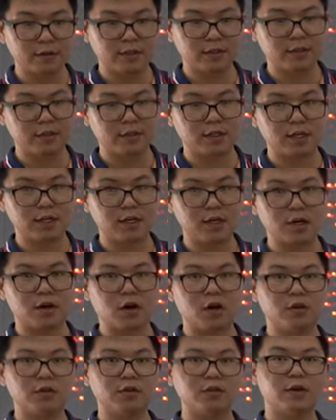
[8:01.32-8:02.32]
sticker
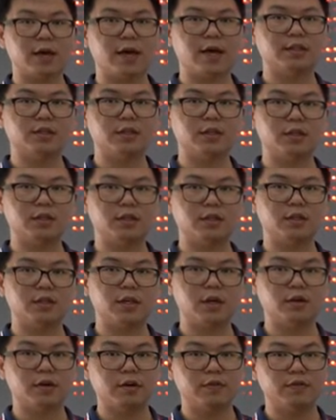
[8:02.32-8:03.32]
also has the
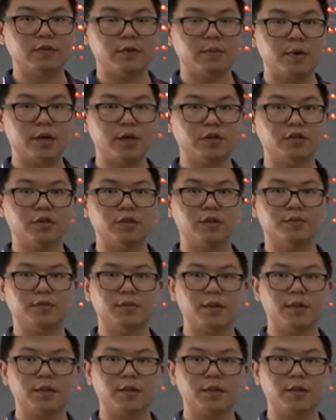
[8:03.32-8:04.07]
detailed information.